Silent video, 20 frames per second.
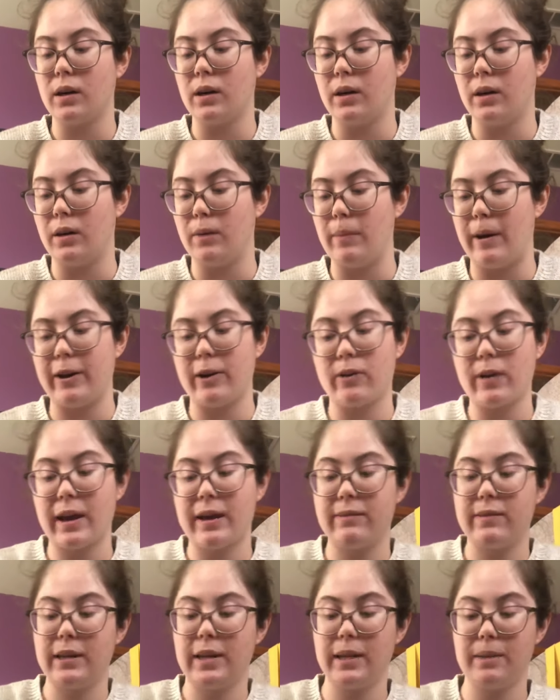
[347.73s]
I don't
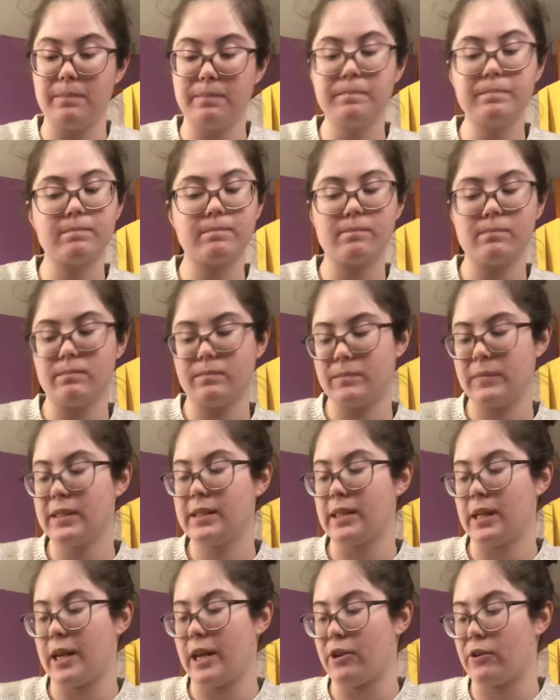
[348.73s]
have any
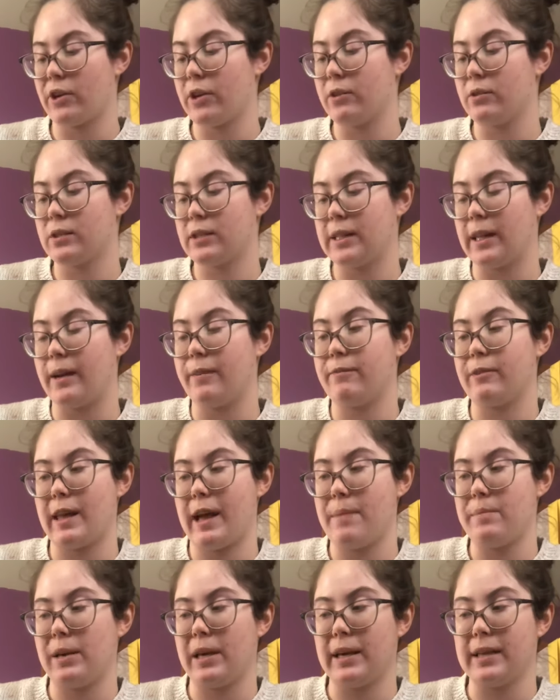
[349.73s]
scenario set up for
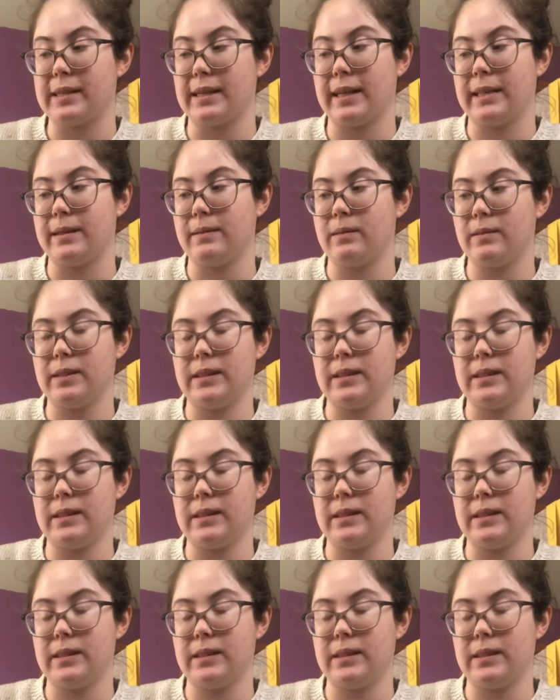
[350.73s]
that because I